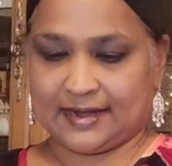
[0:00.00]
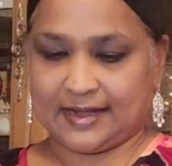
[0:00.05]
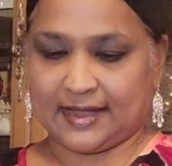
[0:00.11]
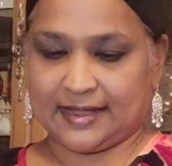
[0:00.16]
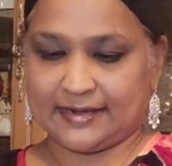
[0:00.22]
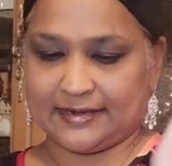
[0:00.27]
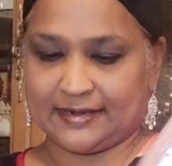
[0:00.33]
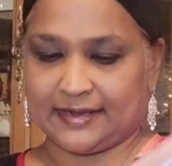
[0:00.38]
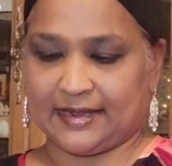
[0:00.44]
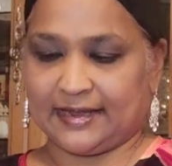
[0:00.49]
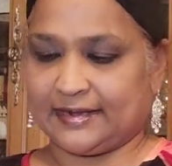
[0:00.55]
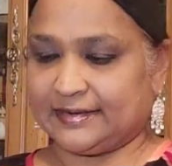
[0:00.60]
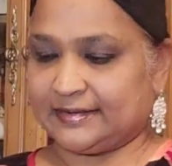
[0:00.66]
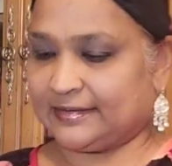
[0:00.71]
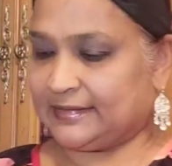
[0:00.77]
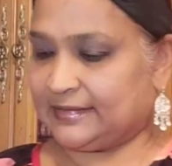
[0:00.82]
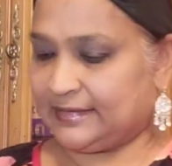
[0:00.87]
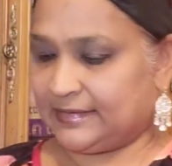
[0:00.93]
and then
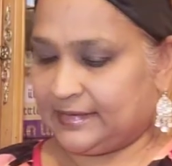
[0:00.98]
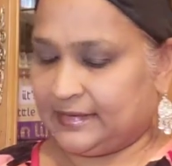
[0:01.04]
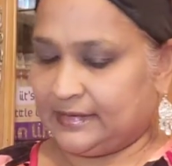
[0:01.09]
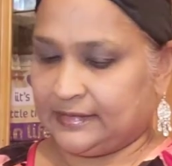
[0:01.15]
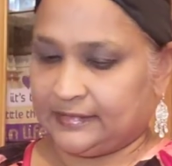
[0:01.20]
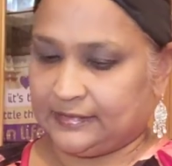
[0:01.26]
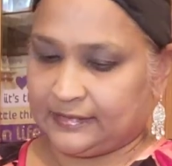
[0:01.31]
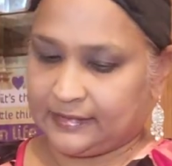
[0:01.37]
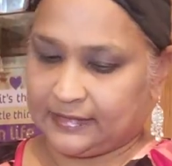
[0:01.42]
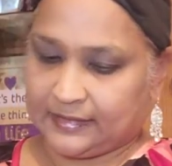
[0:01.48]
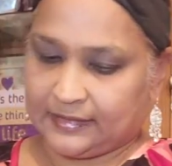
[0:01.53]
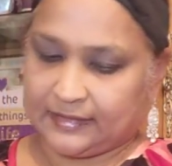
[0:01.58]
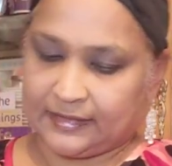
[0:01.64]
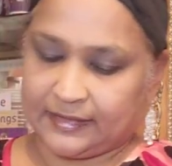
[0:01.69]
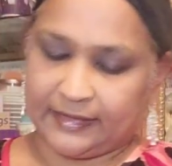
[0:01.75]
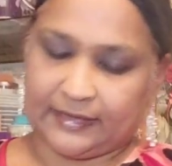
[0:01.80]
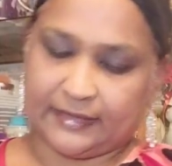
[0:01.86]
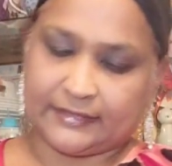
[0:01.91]

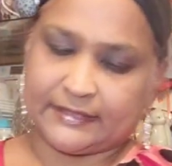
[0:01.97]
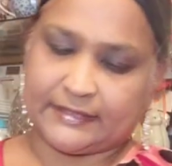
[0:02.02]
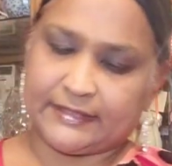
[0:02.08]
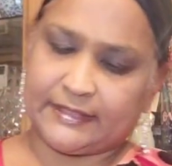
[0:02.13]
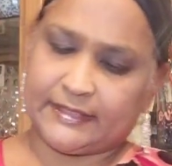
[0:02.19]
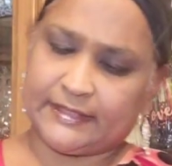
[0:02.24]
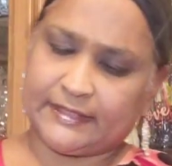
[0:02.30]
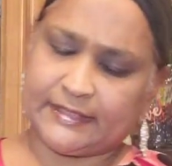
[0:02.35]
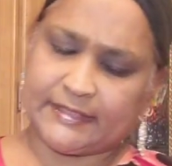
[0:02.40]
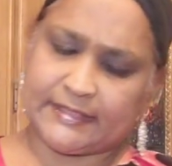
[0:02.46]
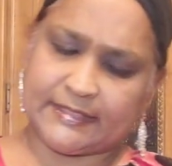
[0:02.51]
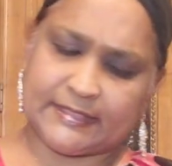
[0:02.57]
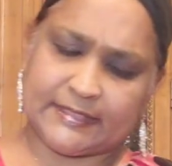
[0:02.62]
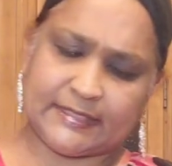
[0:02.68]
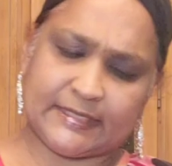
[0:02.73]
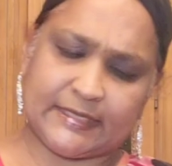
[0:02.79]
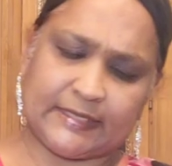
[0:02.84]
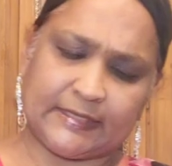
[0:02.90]
I got it in
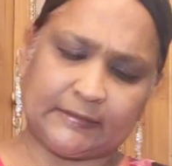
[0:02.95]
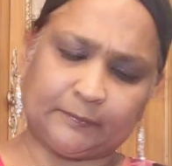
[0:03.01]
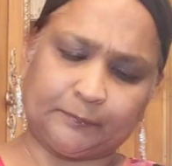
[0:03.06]
this